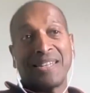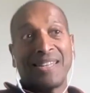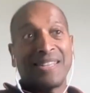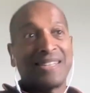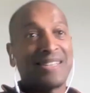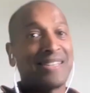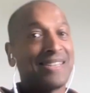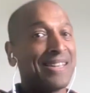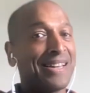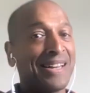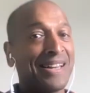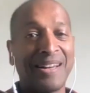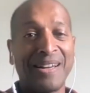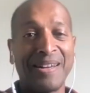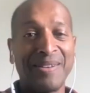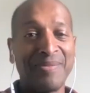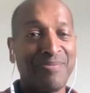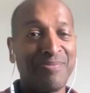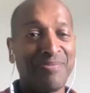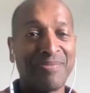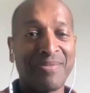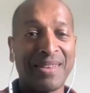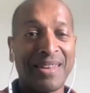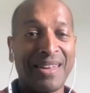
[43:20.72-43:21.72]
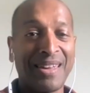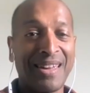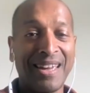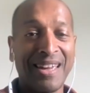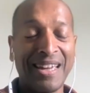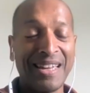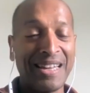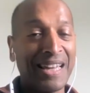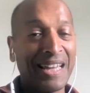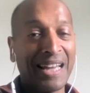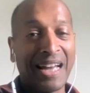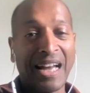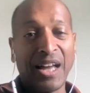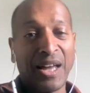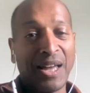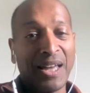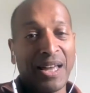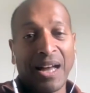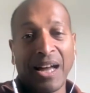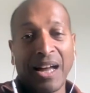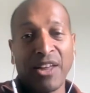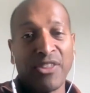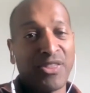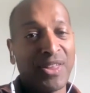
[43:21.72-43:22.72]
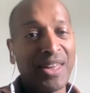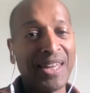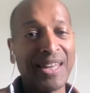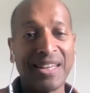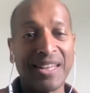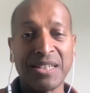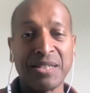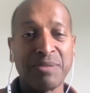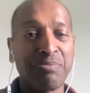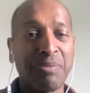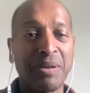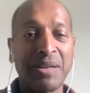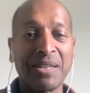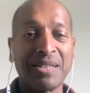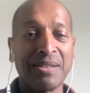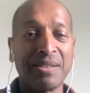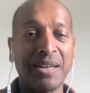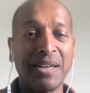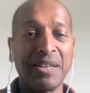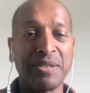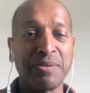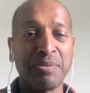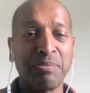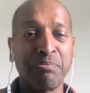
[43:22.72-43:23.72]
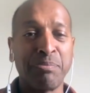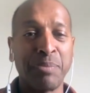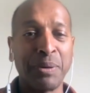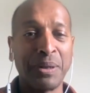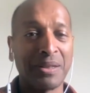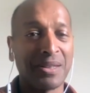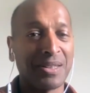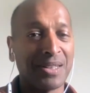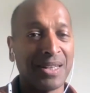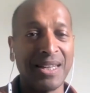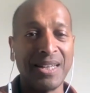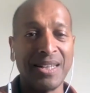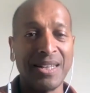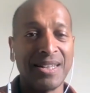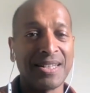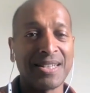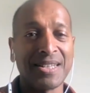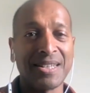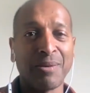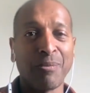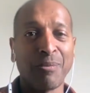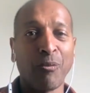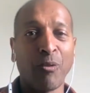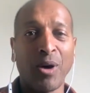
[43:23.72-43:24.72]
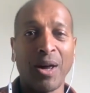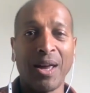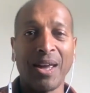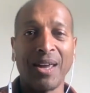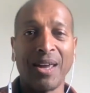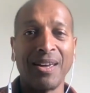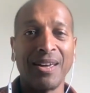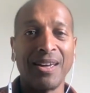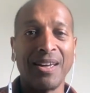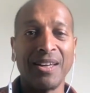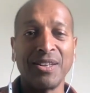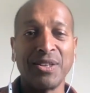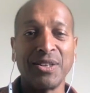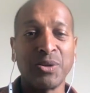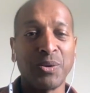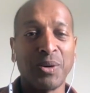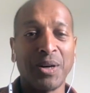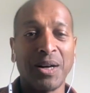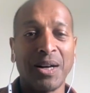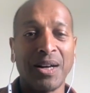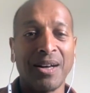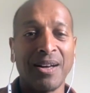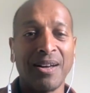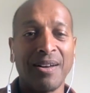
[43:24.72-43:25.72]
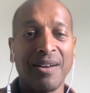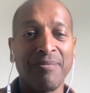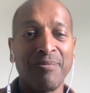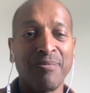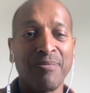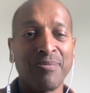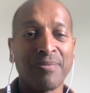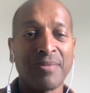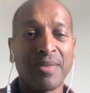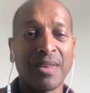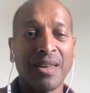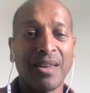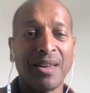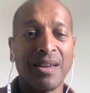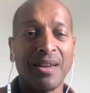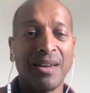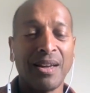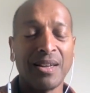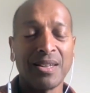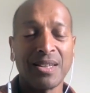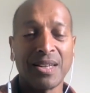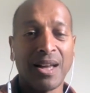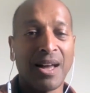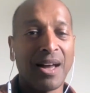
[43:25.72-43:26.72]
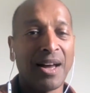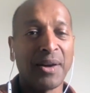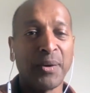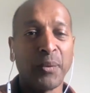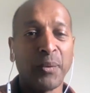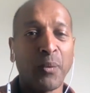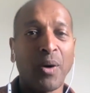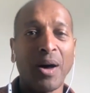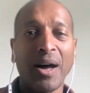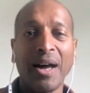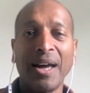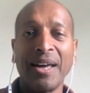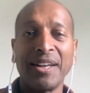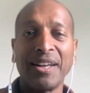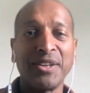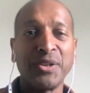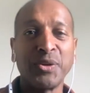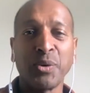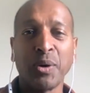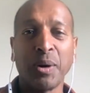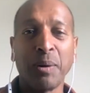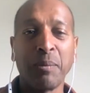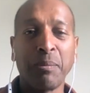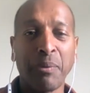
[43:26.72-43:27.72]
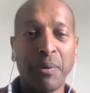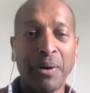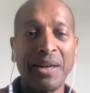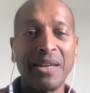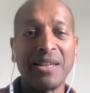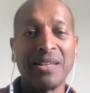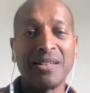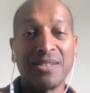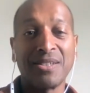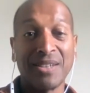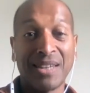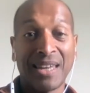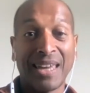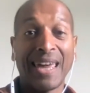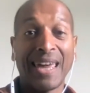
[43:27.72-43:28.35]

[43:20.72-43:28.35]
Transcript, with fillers: it's, um, it, it, it, I think it, it's, it's built in in some way into our, um, it's hardwired into our brains to